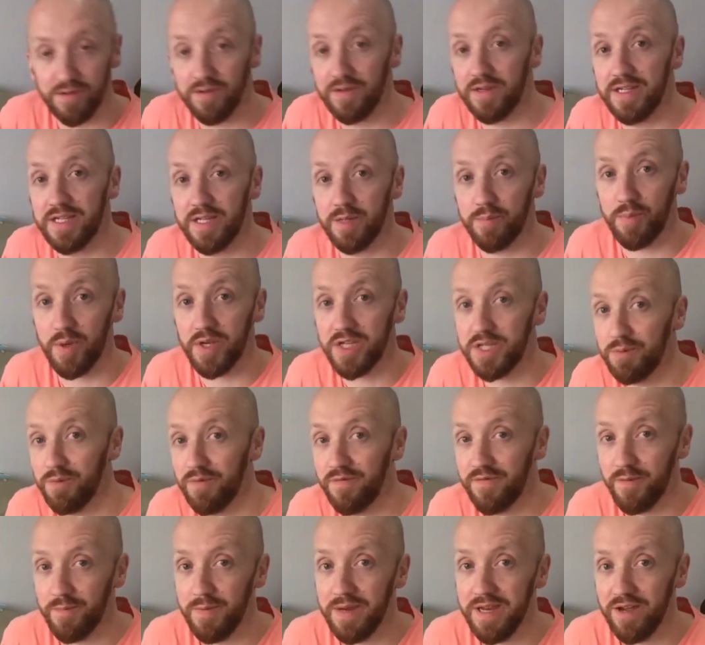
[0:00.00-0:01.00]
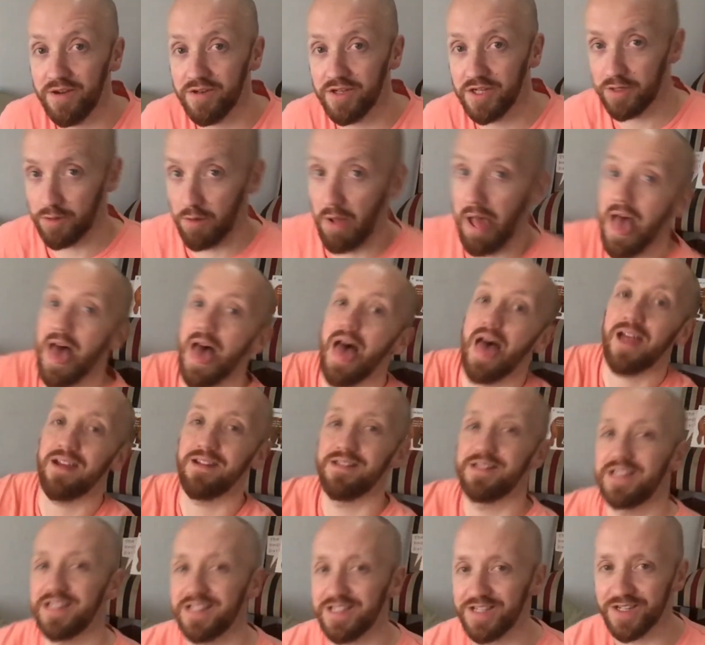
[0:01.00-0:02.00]
Is it possible for me, or
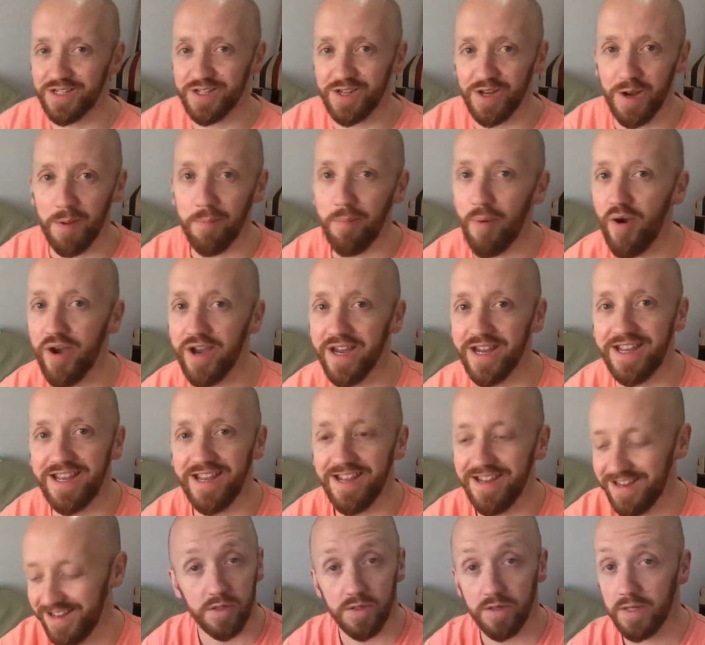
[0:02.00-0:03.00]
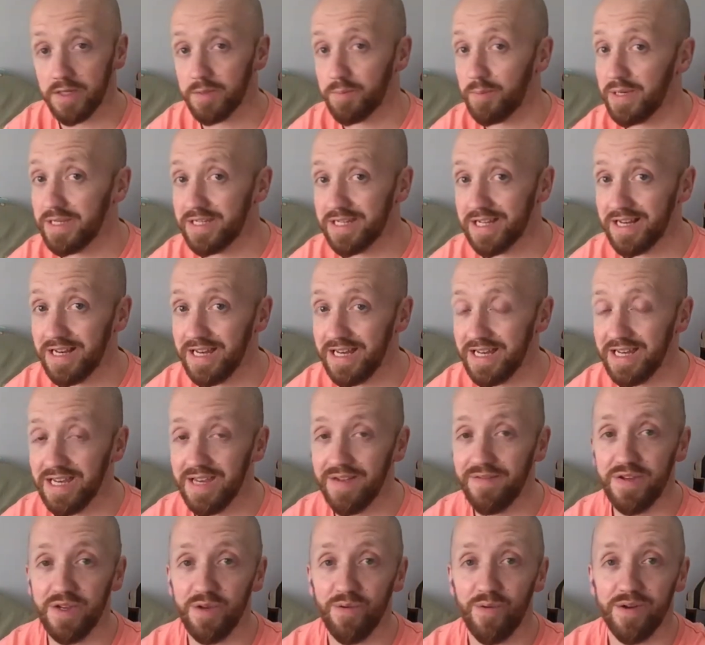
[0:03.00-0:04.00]
is it just gonna break? So that's basically it.
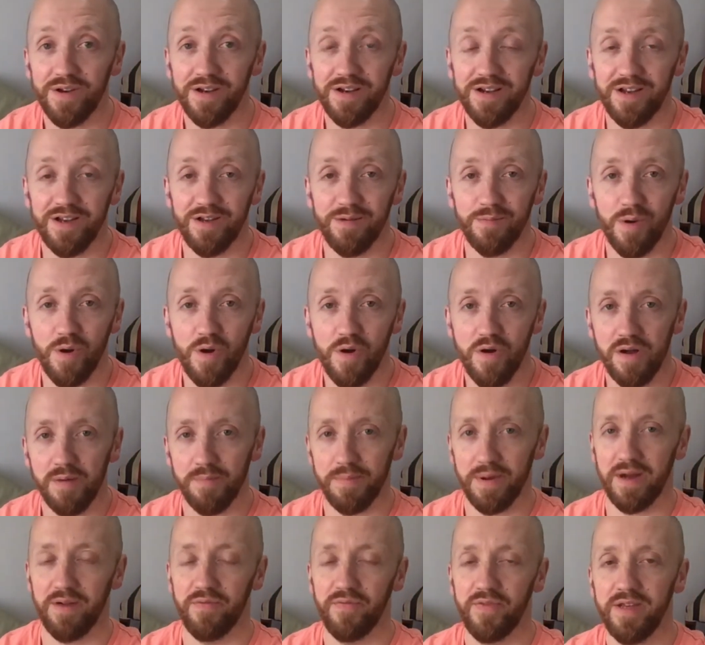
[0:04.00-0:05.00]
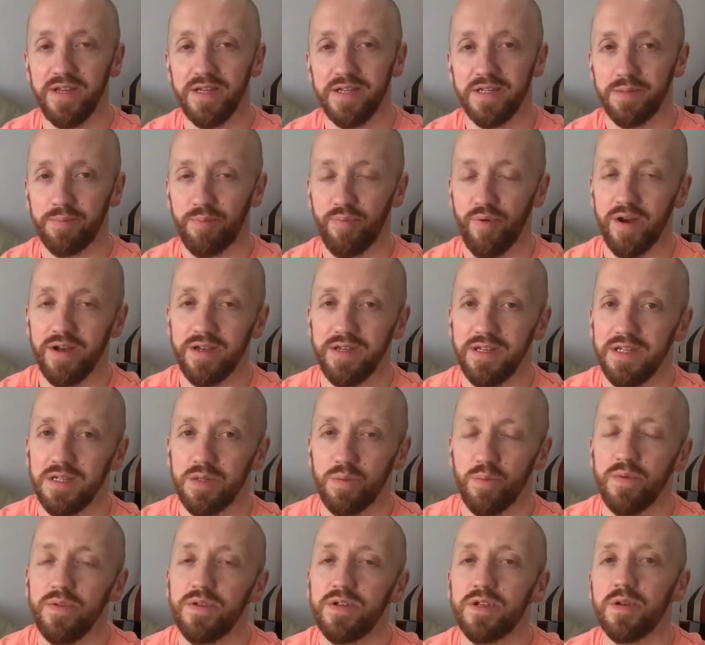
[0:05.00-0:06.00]
If you want to learn more about this,
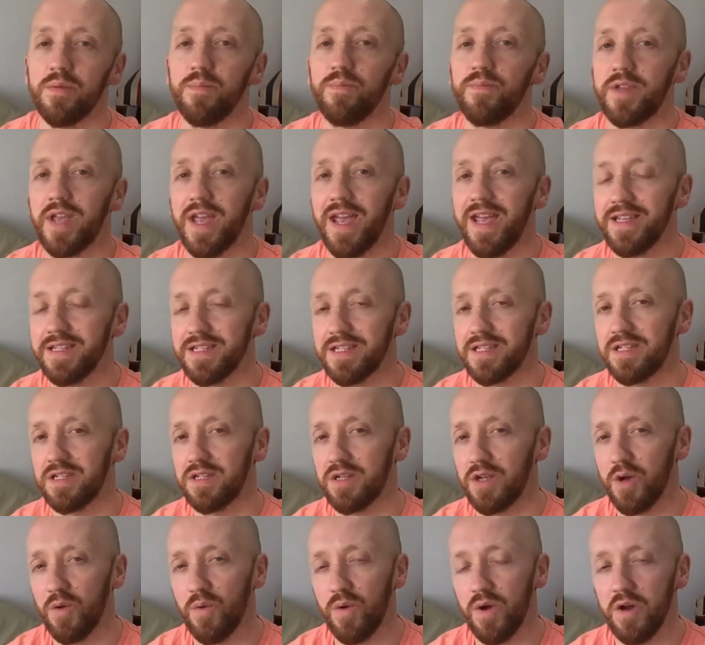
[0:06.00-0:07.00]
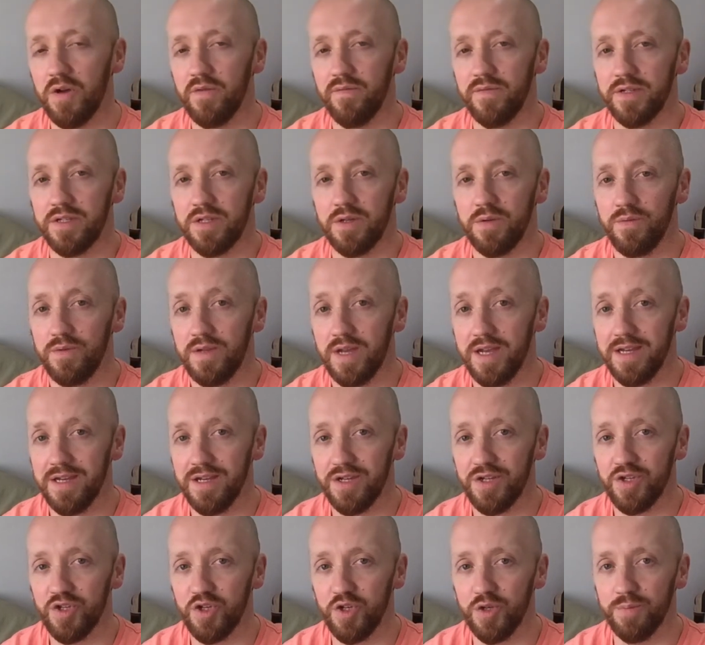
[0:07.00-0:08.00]
practice with some tasks, go over to
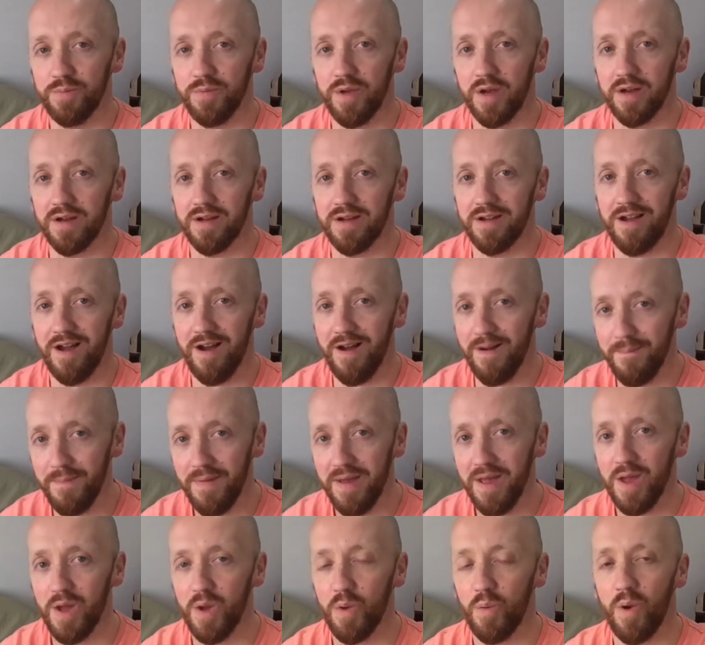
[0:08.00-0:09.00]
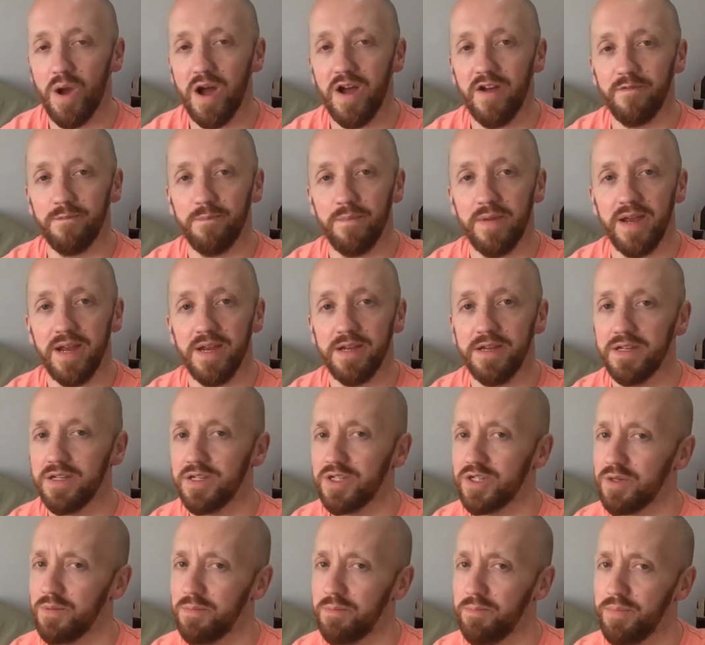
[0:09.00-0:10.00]
danishtube.com, where I've made
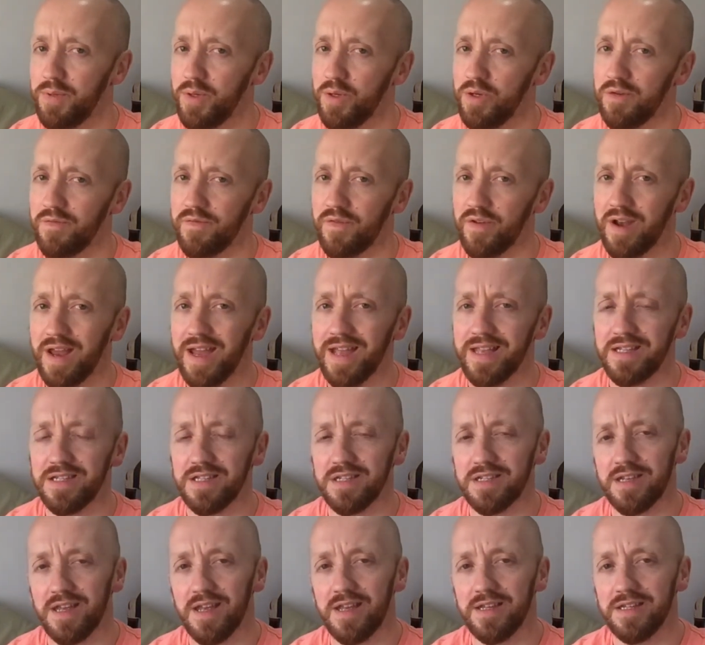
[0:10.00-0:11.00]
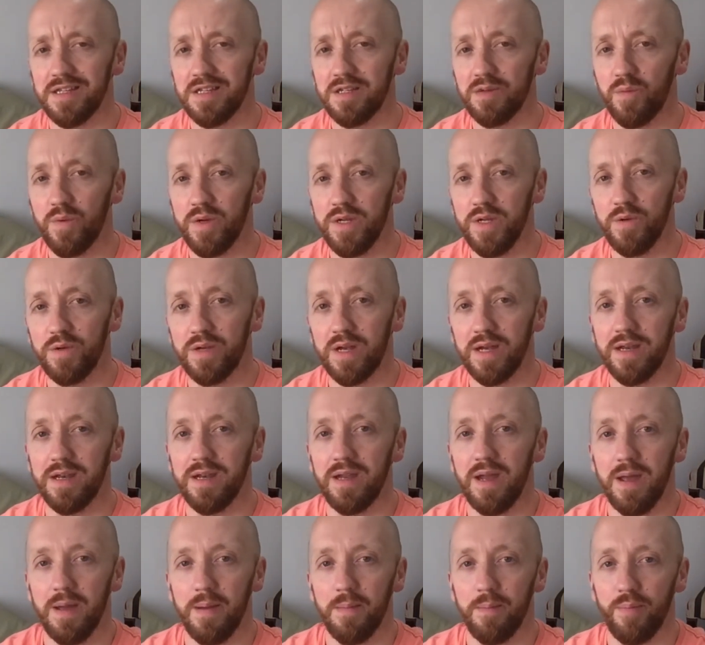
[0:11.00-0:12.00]
some beautiful exercises where you
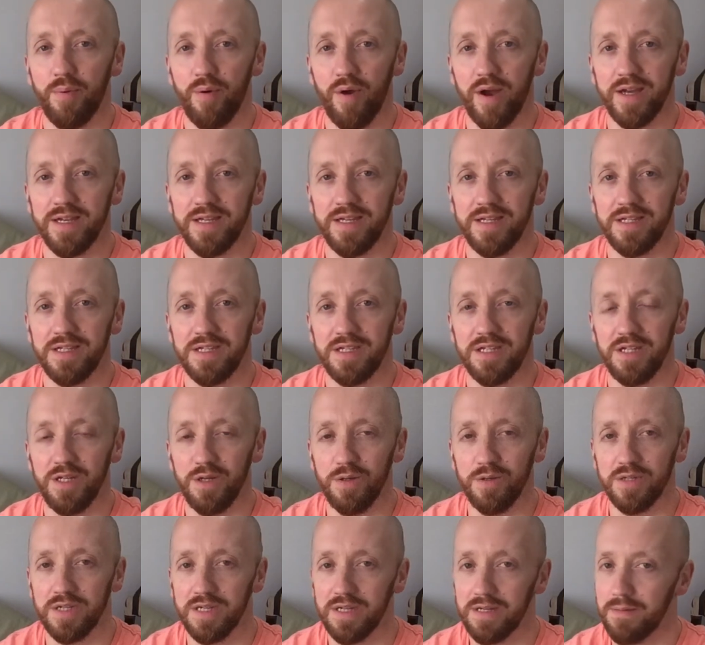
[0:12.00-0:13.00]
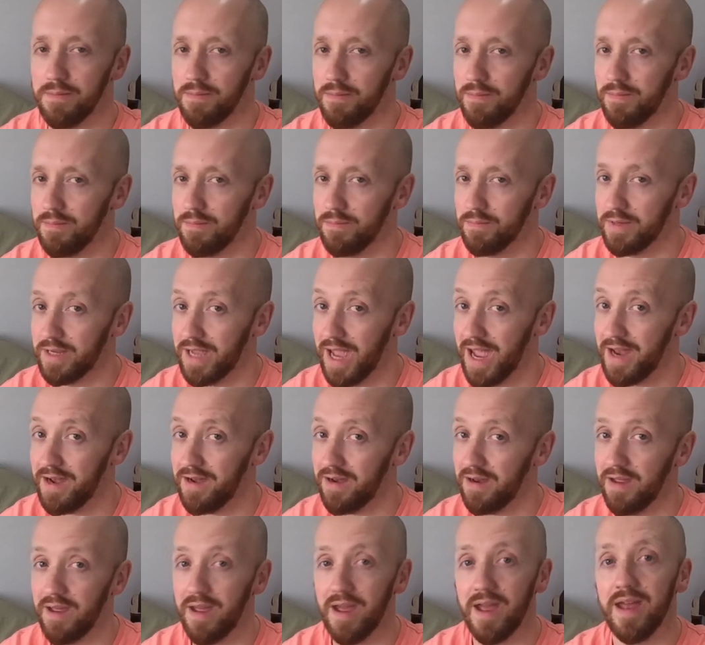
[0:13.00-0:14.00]
can practice using can
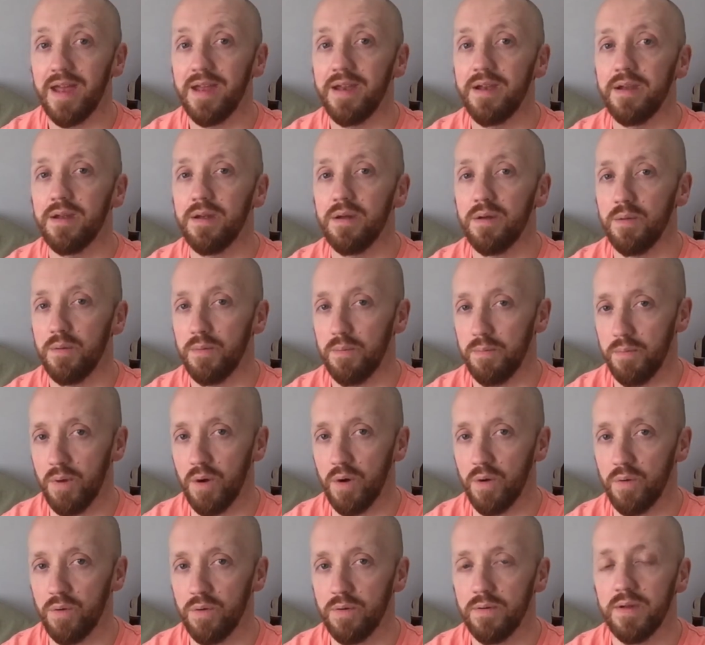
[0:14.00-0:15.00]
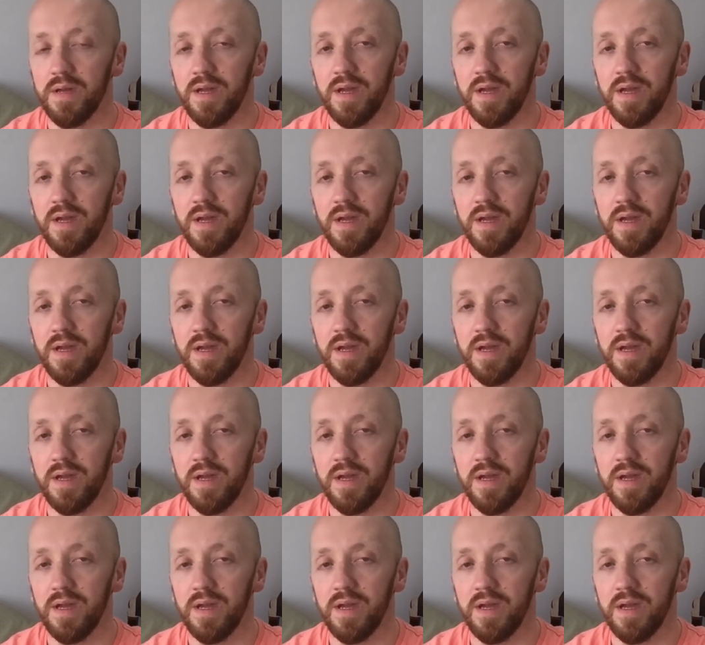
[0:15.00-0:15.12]
and må.